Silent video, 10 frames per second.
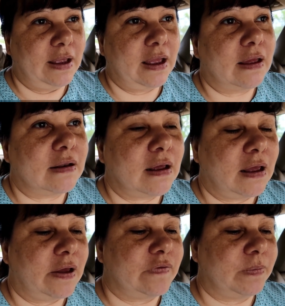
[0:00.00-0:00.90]
And
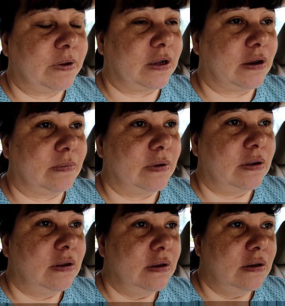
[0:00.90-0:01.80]
I have to pick up
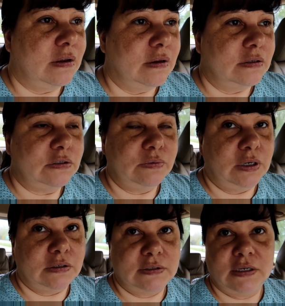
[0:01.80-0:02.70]
2
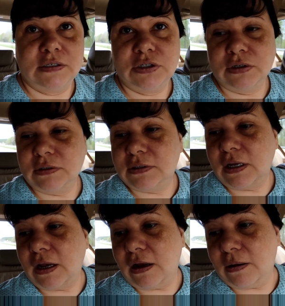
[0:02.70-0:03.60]
adult-sized shirts
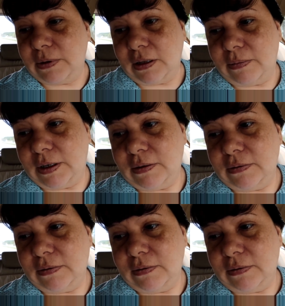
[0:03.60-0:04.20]
at Hobby Lobby.